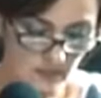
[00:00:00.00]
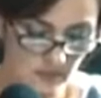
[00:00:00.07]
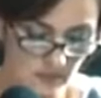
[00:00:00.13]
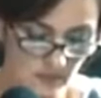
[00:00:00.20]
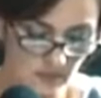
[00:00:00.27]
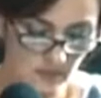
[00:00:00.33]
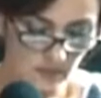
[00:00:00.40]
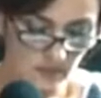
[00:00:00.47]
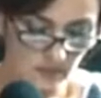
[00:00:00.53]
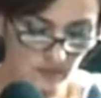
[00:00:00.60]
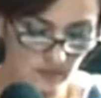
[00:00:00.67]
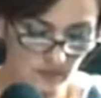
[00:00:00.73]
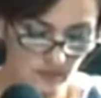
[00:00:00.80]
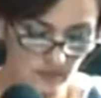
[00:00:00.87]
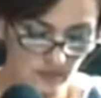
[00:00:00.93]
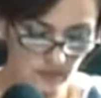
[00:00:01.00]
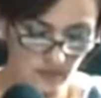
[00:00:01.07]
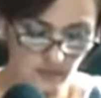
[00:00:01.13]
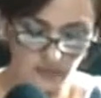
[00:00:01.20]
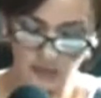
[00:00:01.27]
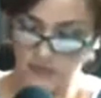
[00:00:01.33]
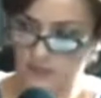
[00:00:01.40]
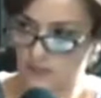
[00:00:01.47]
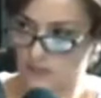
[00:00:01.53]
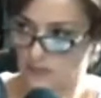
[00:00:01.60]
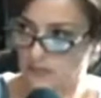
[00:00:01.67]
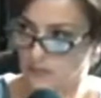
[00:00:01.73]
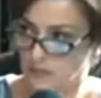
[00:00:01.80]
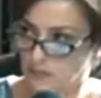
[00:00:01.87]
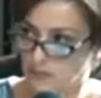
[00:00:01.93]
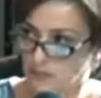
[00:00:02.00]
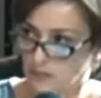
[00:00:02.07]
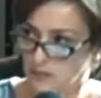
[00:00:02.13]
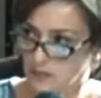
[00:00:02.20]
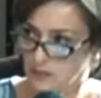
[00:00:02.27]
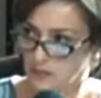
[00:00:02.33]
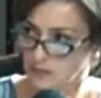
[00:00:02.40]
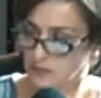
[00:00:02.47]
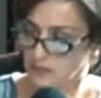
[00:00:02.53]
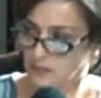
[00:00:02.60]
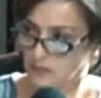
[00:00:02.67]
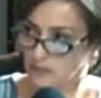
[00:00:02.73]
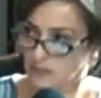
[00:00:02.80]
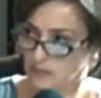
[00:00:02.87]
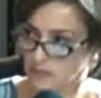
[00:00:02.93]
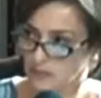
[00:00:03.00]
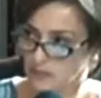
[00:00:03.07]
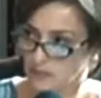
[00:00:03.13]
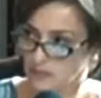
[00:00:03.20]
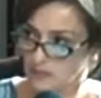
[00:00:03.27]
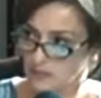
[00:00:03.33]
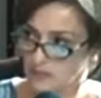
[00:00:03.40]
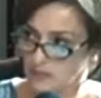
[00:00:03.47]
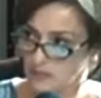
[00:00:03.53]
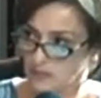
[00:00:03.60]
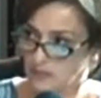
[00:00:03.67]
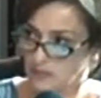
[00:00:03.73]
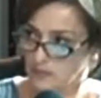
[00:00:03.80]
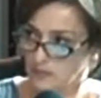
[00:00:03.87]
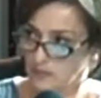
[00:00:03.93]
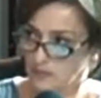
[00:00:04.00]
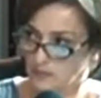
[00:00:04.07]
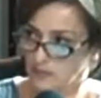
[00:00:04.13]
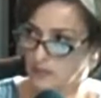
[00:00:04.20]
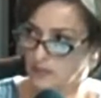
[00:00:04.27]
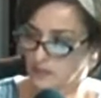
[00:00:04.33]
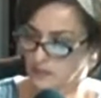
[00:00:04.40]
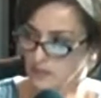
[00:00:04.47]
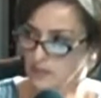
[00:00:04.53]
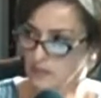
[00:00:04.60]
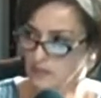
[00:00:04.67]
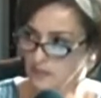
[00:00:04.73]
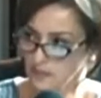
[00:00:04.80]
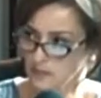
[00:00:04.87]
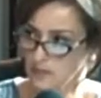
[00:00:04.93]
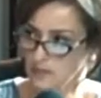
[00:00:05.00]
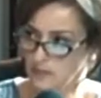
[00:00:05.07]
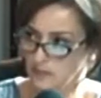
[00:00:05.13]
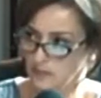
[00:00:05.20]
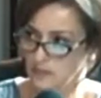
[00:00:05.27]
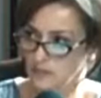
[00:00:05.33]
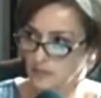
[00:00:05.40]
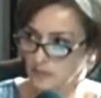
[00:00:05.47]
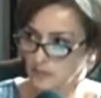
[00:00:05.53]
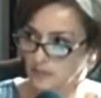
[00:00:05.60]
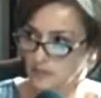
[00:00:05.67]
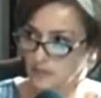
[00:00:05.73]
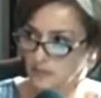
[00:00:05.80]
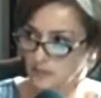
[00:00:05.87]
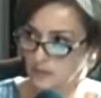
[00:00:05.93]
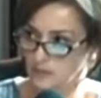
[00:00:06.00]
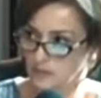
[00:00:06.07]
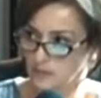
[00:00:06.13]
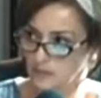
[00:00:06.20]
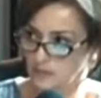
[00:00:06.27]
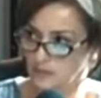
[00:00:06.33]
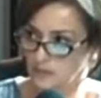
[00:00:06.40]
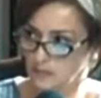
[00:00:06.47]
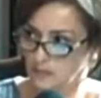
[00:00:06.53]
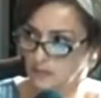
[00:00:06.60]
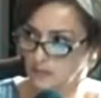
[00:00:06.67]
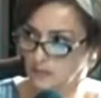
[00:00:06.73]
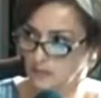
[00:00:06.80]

[no speech]